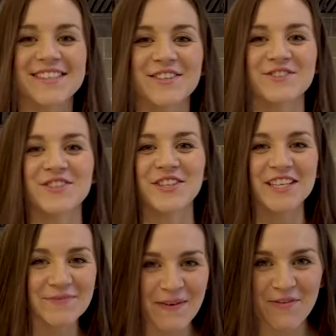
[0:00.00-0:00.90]
So
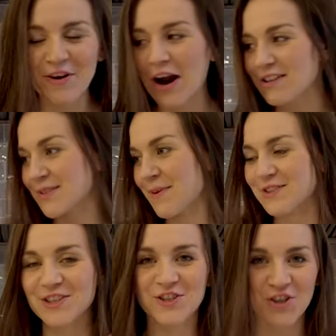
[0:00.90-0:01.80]
just before I was
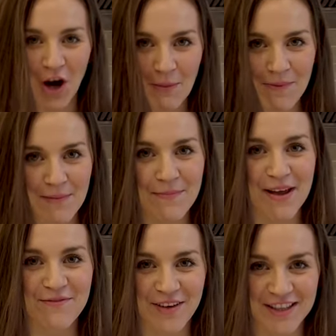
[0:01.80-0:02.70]
about to chop up
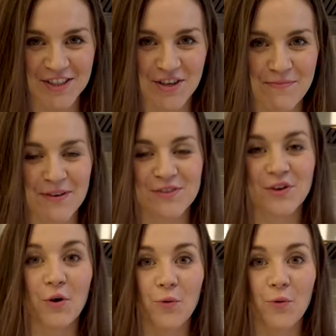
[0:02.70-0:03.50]
my vegetables,